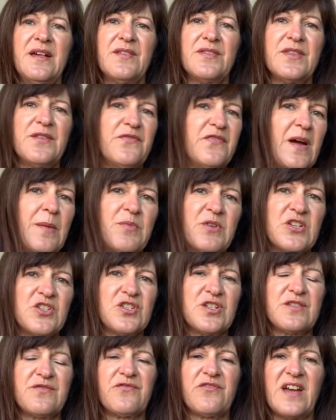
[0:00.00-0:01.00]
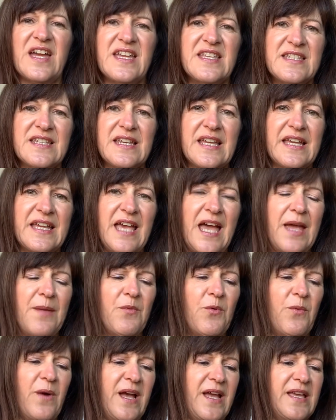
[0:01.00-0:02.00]
the fabric just frayed and it came
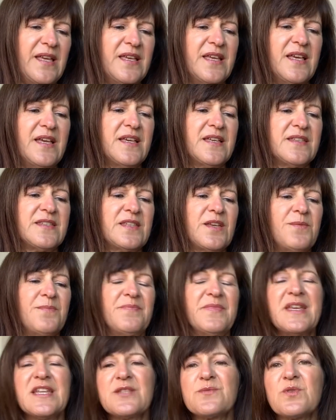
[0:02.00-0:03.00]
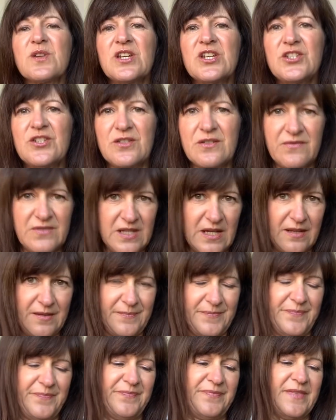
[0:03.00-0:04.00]
away. So that's what I should have done.
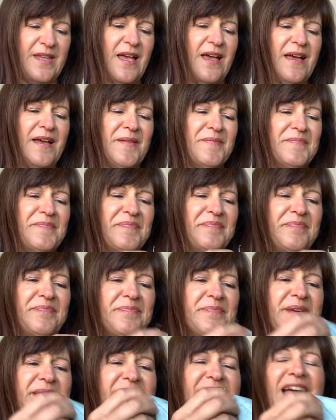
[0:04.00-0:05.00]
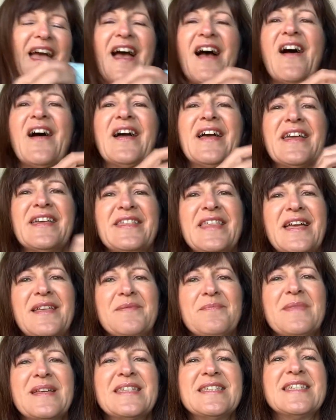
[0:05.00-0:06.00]
Um, but yeah, I
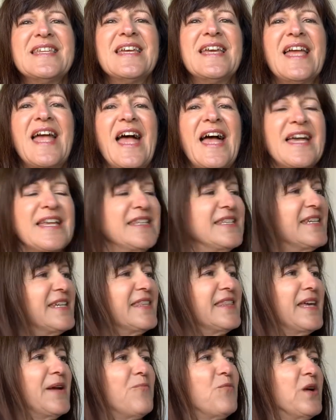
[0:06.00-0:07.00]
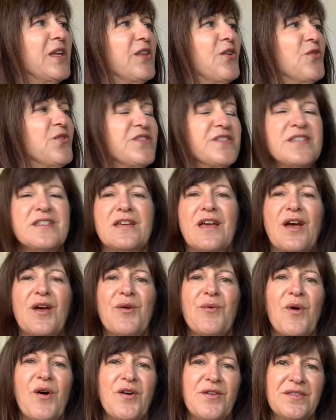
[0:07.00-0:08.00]
then mended it and it then went on to
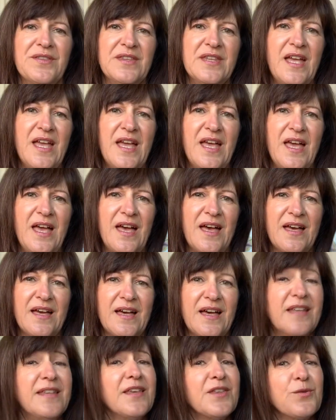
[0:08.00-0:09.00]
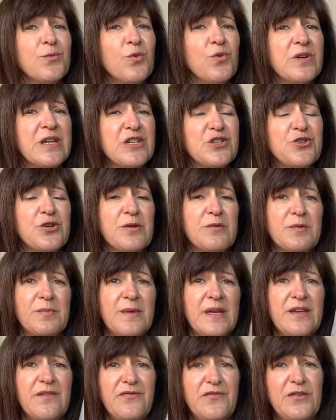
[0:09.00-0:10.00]
go on uh, another walking trip with
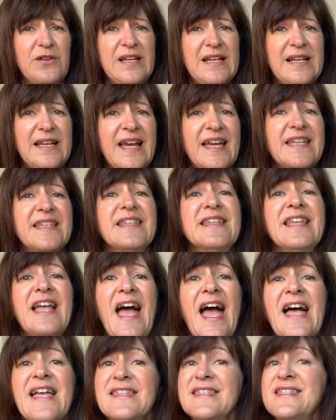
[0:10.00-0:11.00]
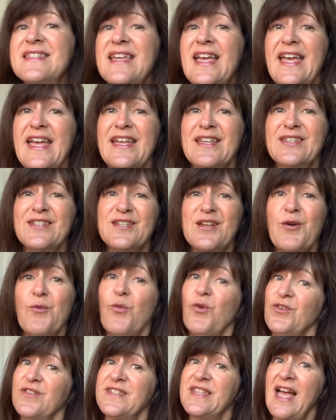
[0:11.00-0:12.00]
me, fully laden, and it
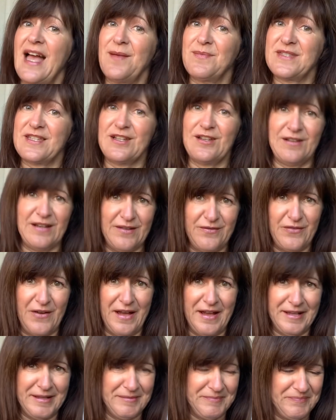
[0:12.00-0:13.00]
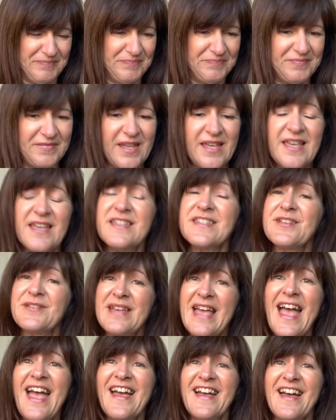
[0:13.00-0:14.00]
was absolutely fine. So
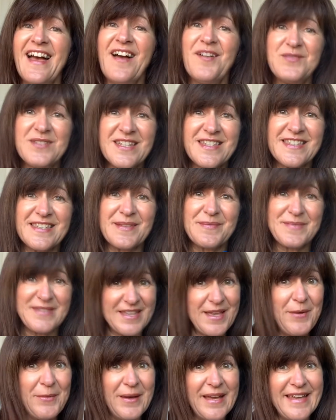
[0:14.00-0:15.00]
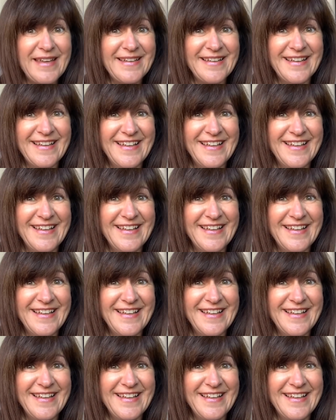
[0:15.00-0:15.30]
yeah, I've done some sewing.